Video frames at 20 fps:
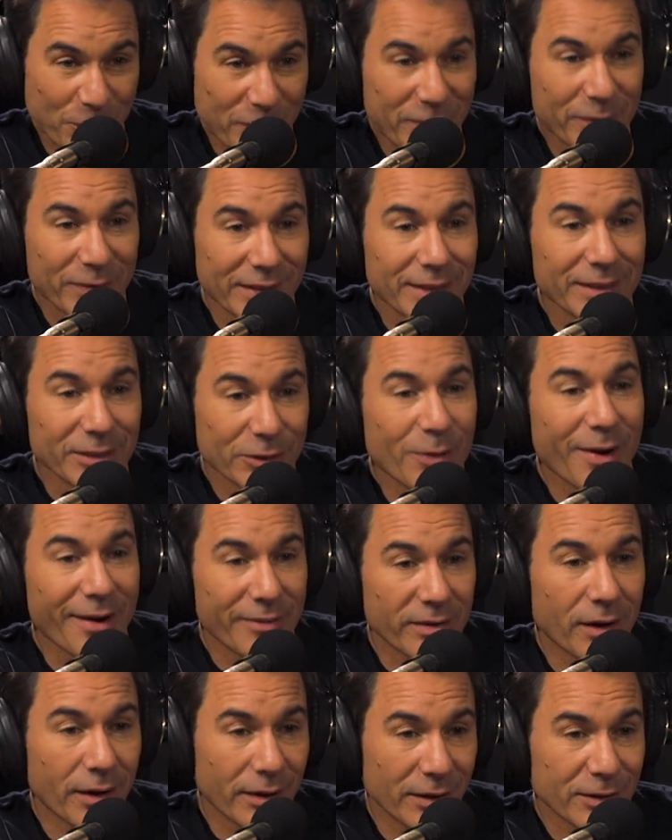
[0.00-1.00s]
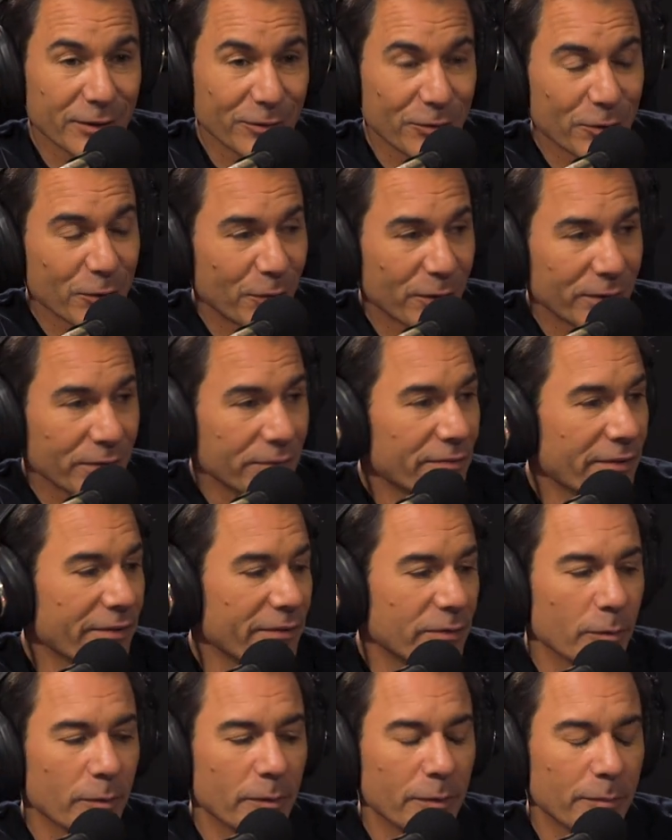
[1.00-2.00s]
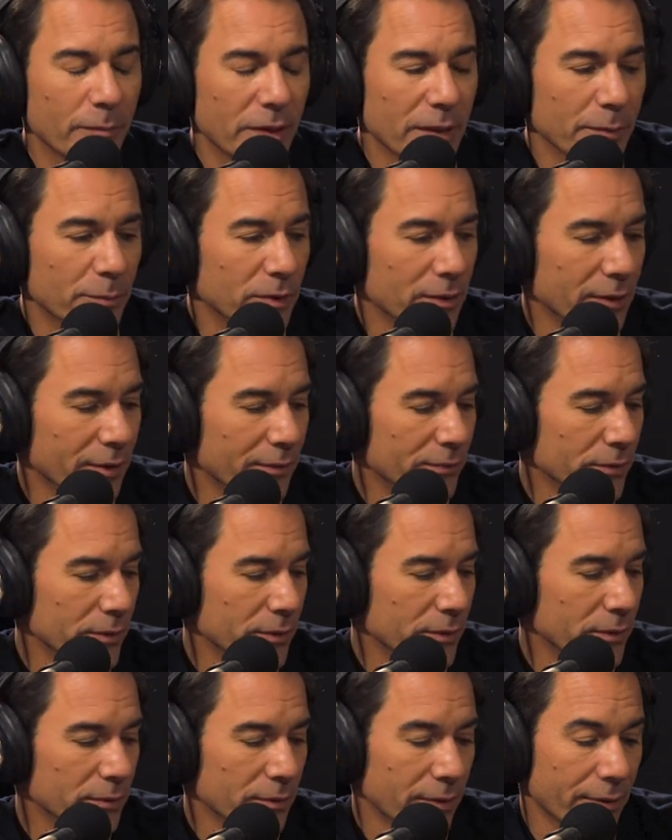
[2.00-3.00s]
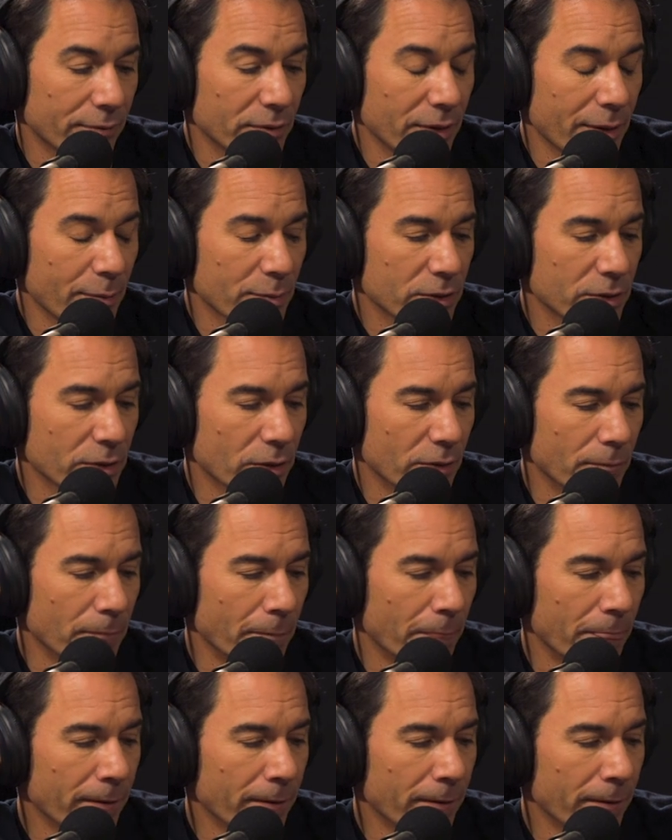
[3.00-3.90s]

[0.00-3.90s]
We really do have an audience of 250 people every every episode.